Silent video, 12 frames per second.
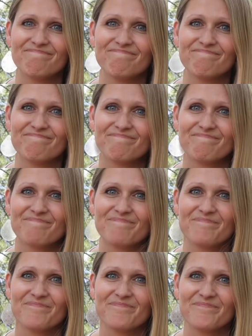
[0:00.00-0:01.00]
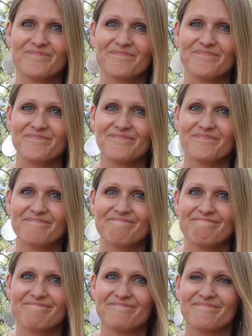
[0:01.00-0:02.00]

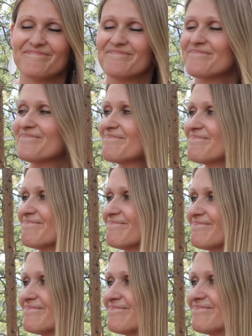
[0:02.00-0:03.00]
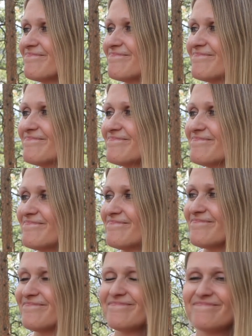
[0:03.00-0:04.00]

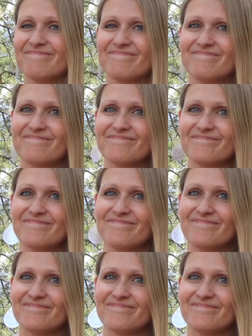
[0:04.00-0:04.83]
This person isn't speaking.